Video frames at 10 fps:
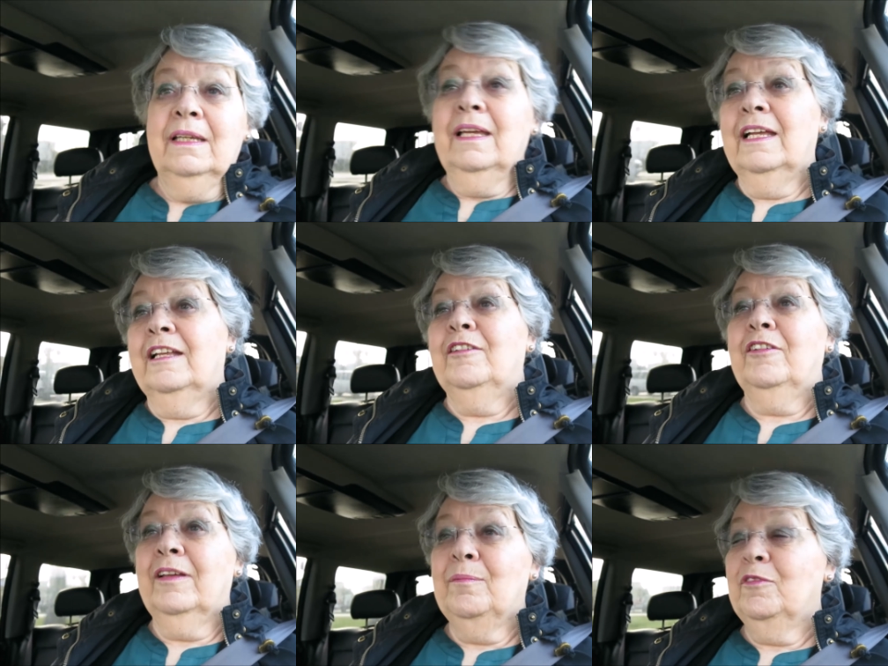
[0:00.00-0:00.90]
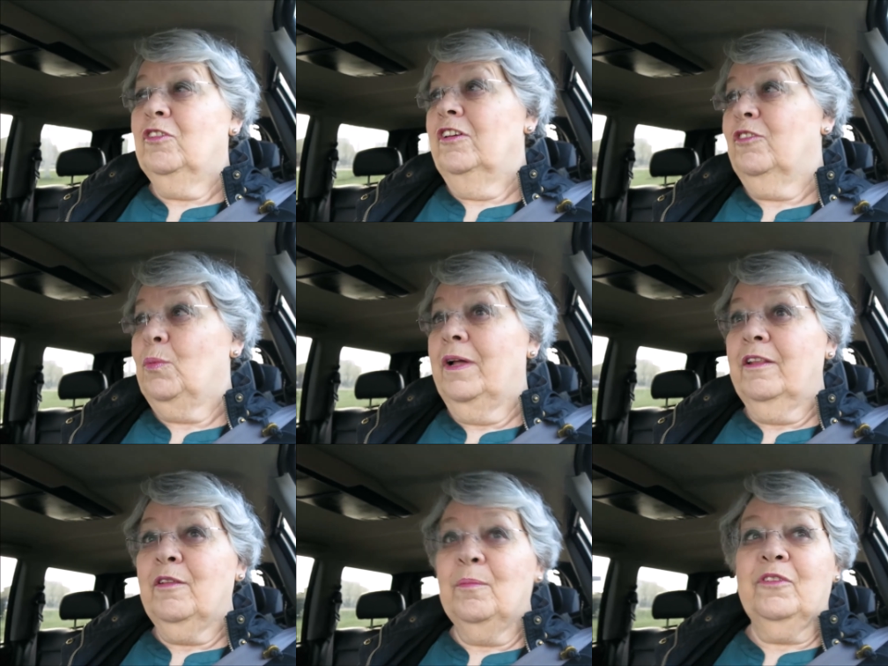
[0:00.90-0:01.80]
And um, she is one
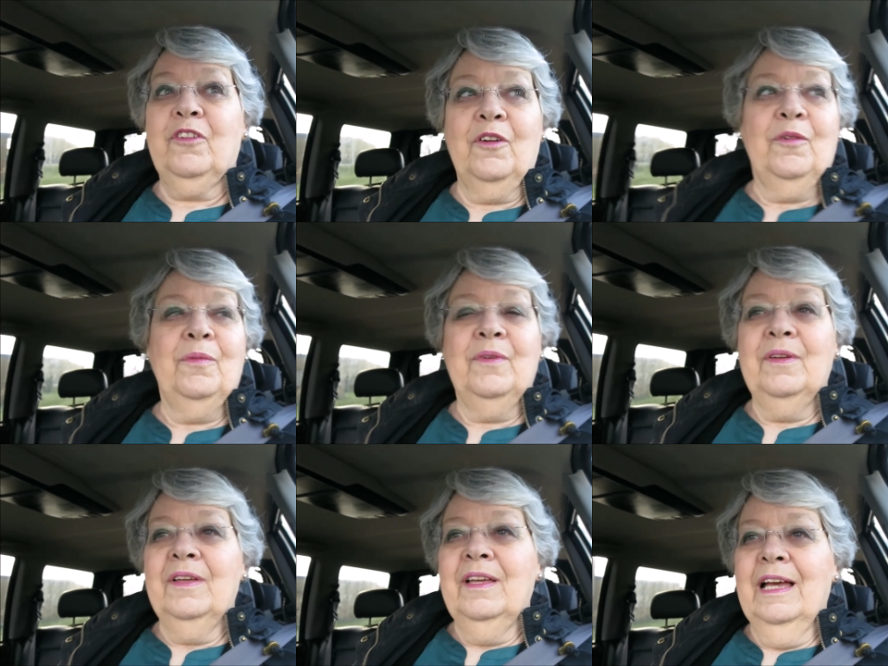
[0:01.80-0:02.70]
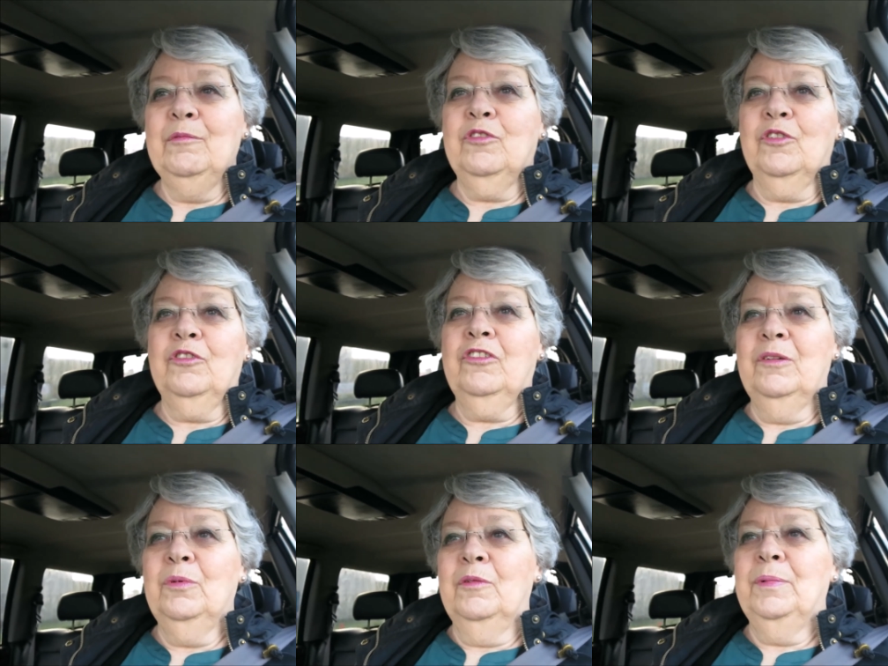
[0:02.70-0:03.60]
of them, so I'm sure
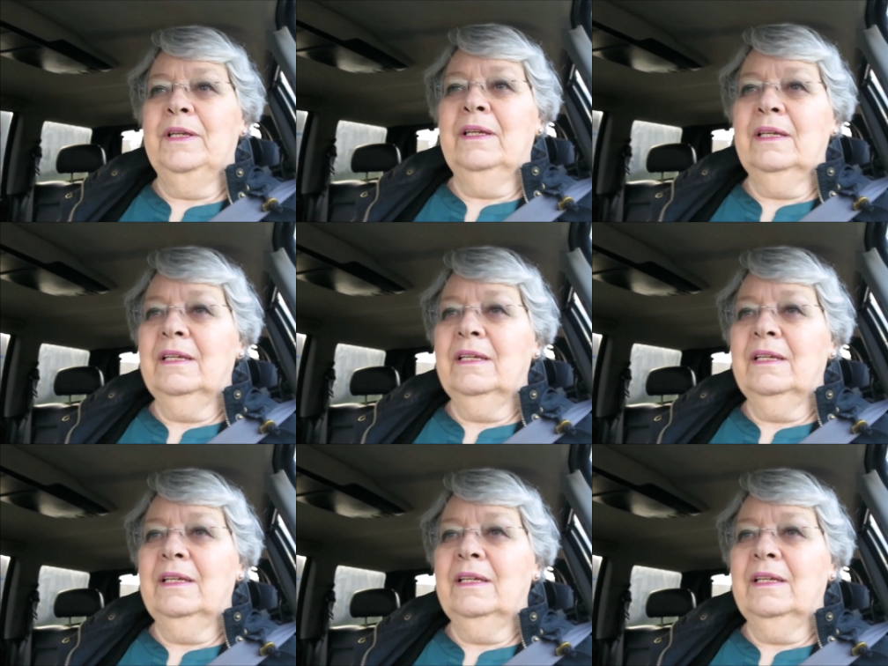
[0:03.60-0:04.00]
she will be